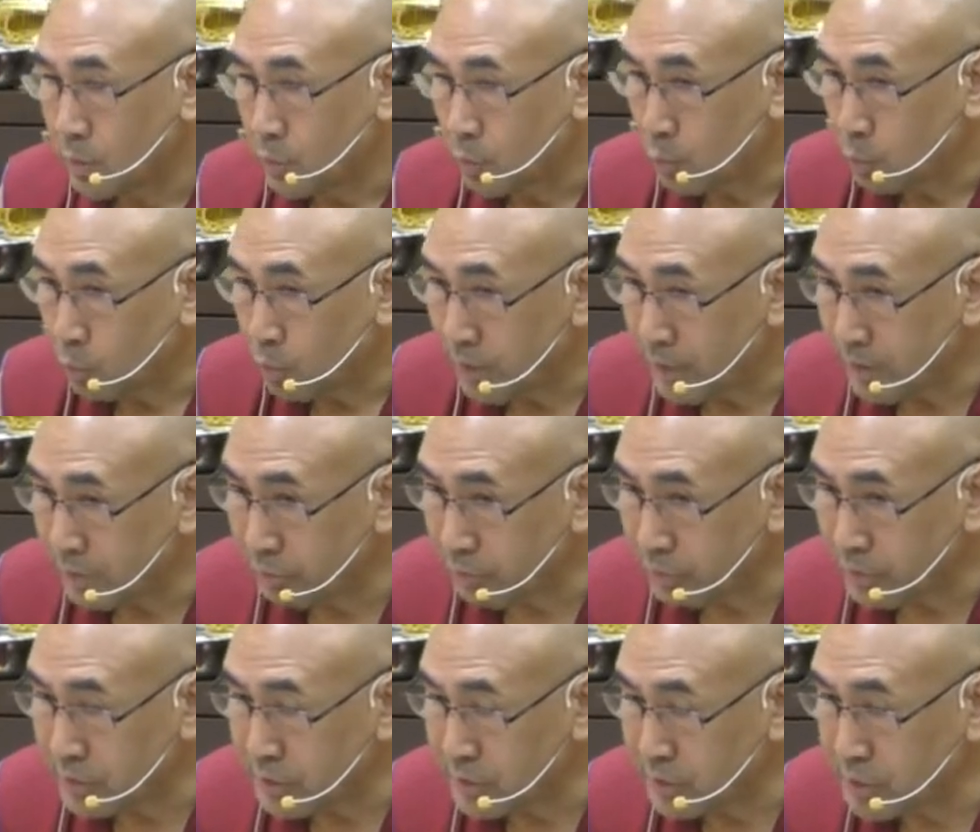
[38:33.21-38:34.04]
Why
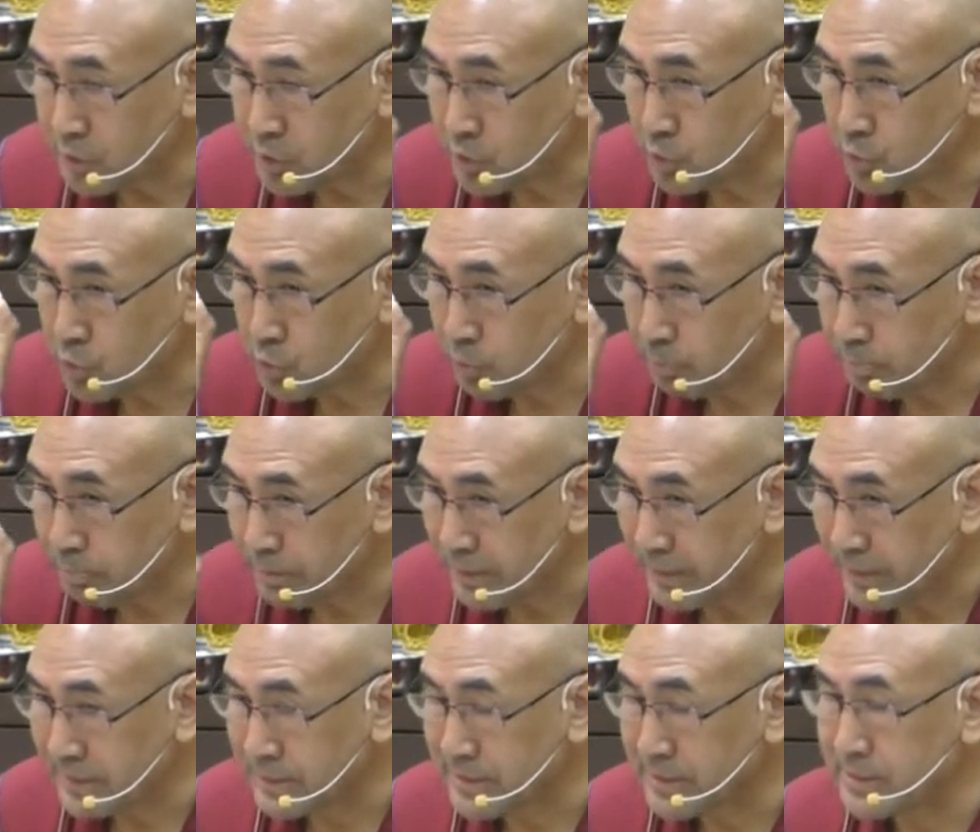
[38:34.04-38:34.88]
we need to
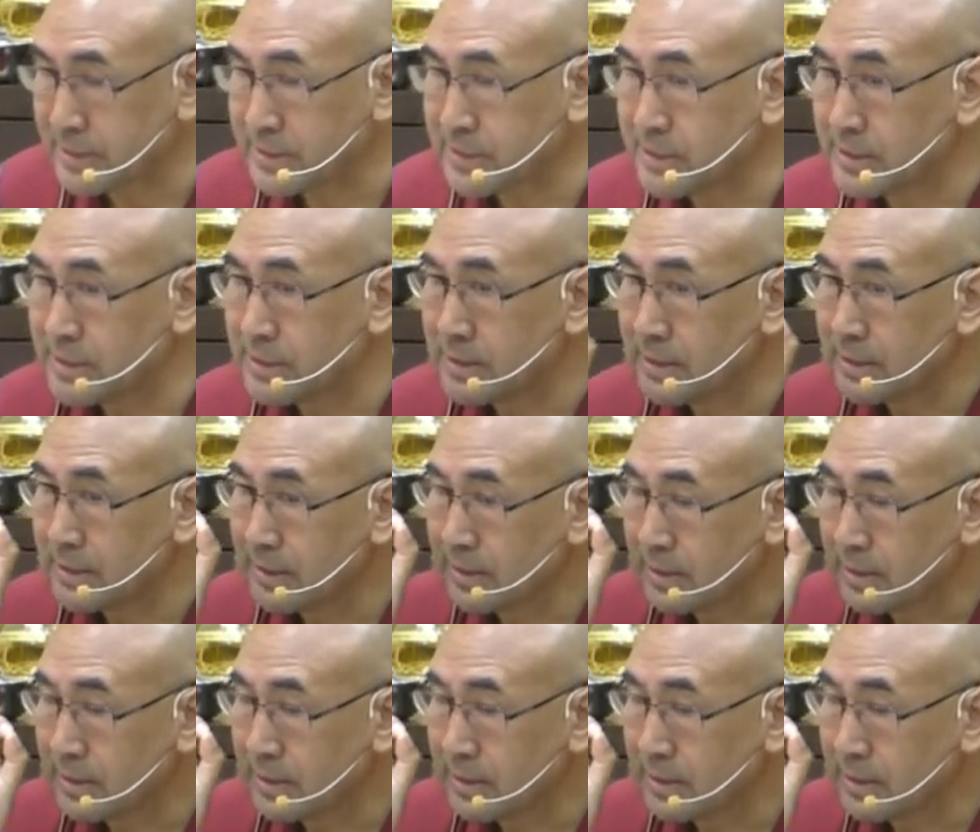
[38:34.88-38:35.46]
practice,